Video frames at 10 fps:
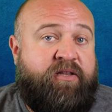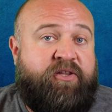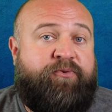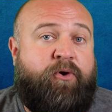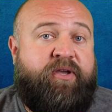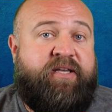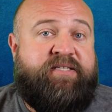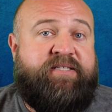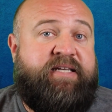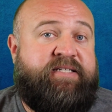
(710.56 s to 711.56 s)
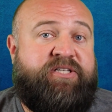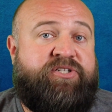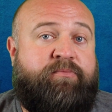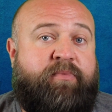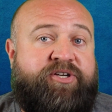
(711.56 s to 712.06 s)
The focus isn't
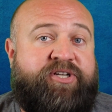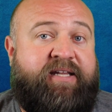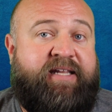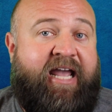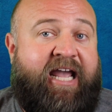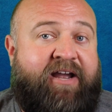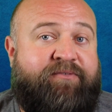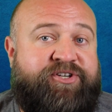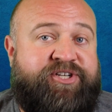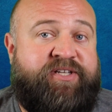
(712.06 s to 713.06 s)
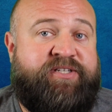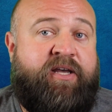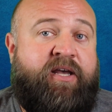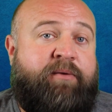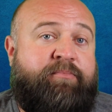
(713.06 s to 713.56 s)
so much on the averages,
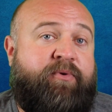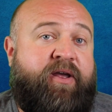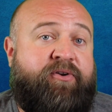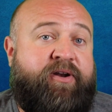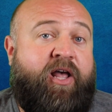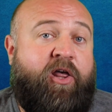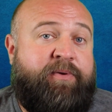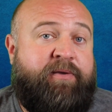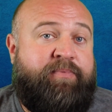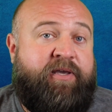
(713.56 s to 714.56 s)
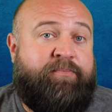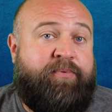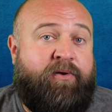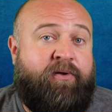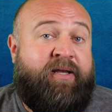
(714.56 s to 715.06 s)
but rather on helping
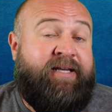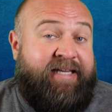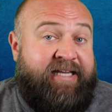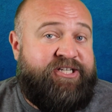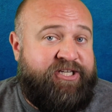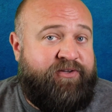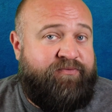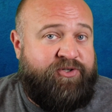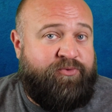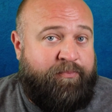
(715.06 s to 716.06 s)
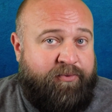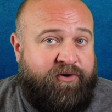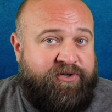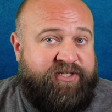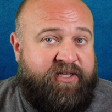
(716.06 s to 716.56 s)
people, each individual
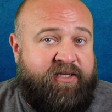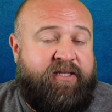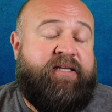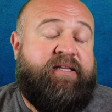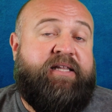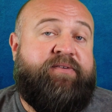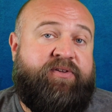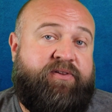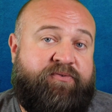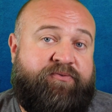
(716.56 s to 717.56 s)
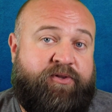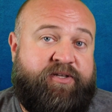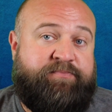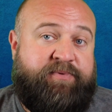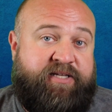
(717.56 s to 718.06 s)
person, live to their
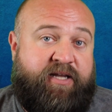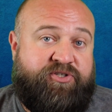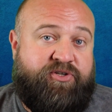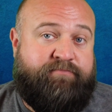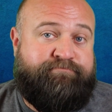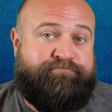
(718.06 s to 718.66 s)
fullest potential.